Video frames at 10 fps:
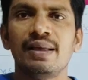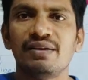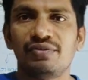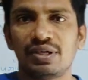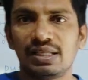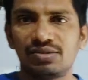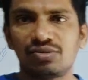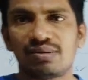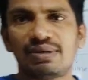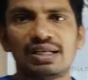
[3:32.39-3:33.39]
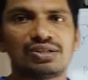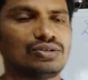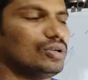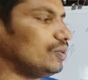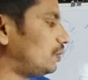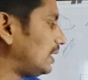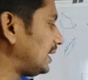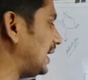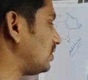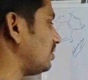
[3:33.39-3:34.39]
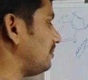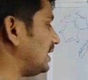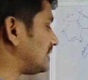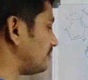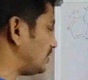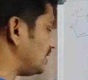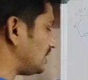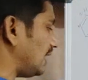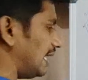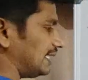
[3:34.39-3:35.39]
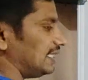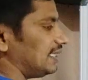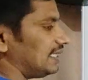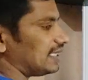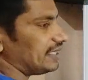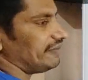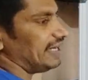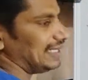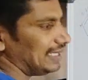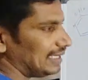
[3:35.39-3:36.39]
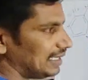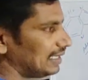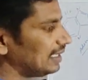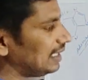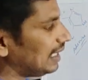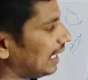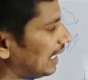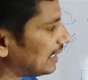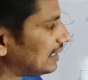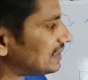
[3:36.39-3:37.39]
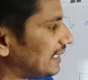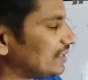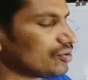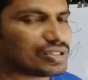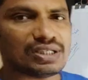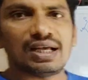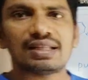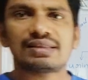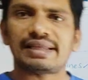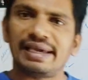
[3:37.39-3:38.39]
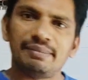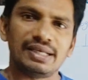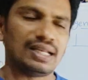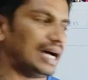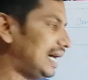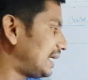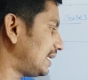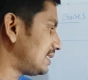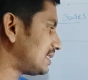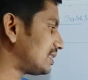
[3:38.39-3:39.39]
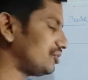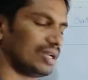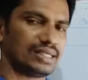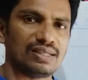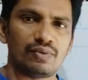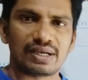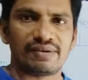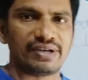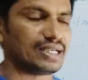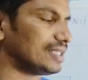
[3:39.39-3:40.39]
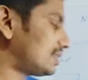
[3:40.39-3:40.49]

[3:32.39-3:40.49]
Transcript: For the sugar molecule, one nitrogen base, which is the adenine, guanine, or the cytosine, thymine, or else uracil, whatever it